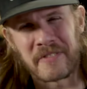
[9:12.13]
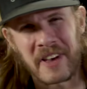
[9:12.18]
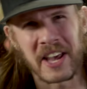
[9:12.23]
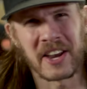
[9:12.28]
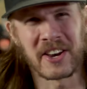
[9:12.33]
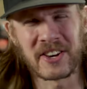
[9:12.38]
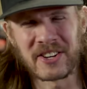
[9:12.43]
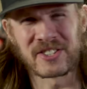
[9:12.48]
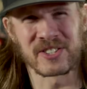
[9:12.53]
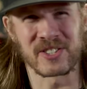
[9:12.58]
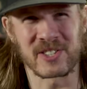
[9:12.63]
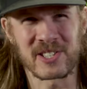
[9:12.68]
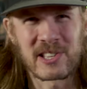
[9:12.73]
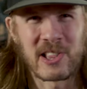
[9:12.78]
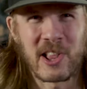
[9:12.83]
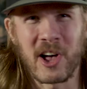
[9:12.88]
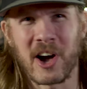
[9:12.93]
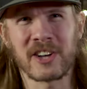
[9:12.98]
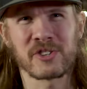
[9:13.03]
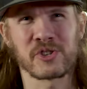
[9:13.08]
ale
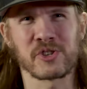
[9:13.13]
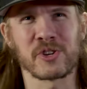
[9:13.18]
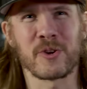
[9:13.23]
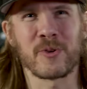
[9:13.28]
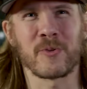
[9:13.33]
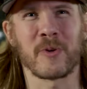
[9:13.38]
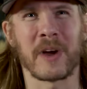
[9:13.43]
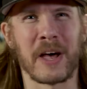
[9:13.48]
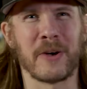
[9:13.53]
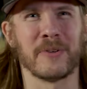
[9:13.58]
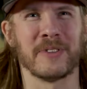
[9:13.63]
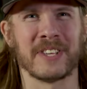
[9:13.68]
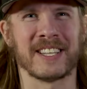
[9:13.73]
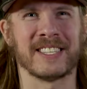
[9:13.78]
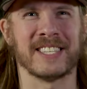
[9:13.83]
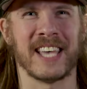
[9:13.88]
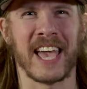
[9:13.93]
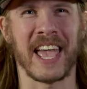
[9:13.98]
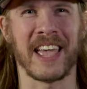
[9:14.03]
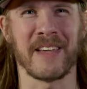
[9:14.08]
sloshing around a
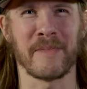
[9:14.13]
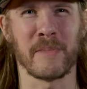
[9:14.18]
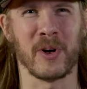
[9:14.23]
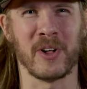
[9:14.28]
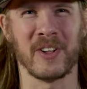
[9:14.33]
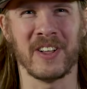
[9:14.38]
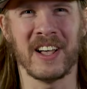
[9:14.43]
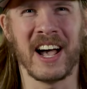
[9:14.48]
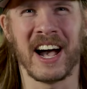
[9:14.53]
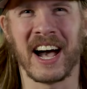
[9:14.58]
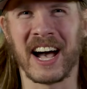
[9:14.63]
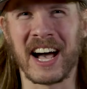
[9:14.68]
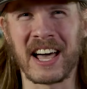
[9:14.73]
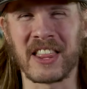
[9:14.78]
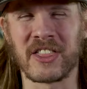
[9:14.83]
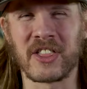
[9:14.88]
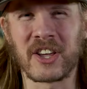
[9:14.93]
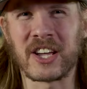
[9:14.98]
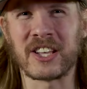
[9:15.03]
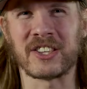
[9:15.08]
table.
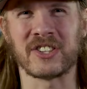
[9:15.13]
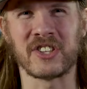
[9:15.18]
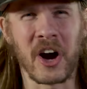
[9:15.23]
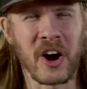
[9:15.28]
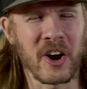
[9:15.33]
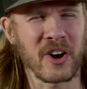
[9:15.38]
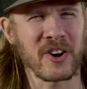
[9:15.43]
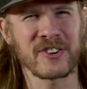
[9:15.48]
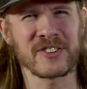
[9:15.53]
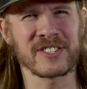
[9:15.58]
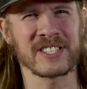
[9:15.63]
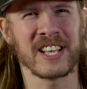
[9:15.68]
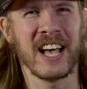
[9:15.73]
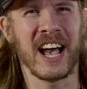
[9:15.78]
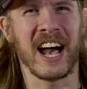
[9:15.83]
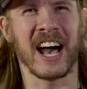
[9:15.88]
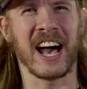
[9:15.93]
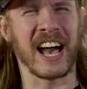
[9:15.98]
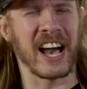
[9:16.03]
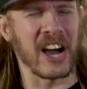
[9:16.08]
The guitars
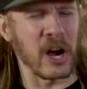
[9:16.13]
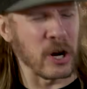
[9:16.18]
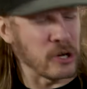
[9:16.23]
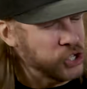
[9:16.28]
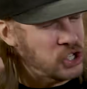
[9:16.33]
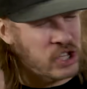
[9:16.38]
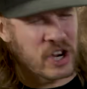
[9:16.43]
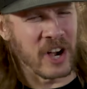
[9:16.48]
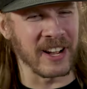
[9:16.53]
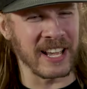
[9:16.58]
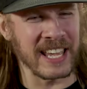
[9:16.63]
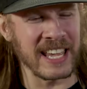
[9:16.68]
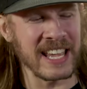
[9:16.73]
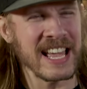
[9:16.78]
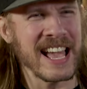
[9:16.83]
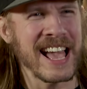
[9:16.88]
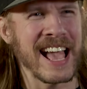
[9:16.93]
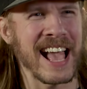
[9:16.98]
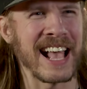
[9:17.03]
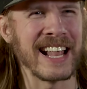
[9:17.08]
are chunky
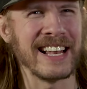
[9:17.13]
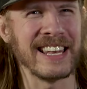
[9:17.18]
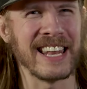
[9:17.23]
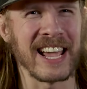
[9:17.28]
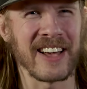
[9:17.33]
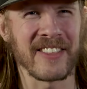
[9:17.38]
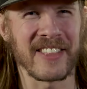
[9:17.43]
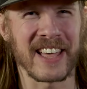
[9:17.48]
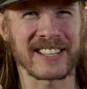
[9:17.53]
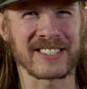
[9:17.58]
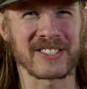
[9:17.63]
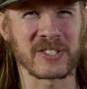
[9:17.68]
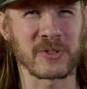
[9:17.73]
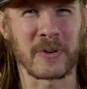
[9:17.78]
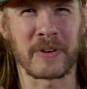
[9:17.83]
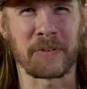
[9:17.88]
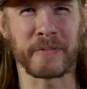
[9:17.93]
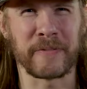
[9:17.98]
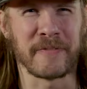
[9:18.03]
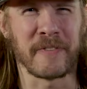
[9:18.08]
and nail that
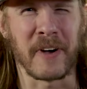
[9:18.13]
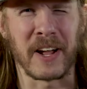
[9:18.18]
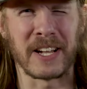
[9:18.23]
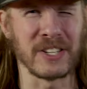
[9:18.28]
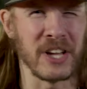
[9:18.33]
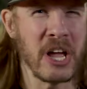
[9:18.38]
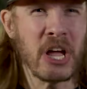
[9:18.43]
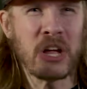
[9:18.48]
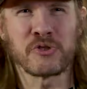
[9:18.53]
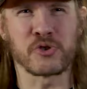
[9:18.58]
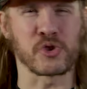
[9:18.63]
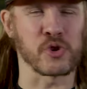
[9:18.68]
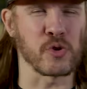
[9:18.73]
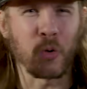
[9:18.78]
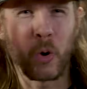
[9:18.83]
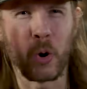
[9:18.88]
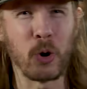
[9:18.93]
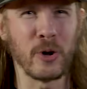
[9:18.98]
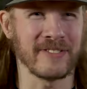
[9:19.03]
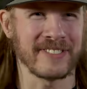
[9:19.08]
sort of fun
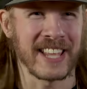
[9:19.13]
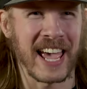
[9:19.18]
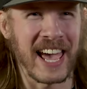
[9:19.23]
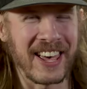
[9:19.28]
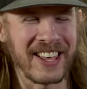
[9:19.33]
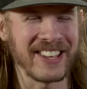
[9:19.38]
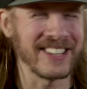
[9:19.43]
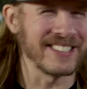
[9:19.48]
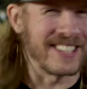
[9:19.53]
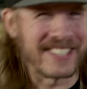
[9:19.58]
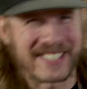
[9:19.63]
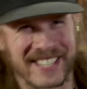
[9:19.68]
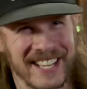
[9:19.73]
troll tail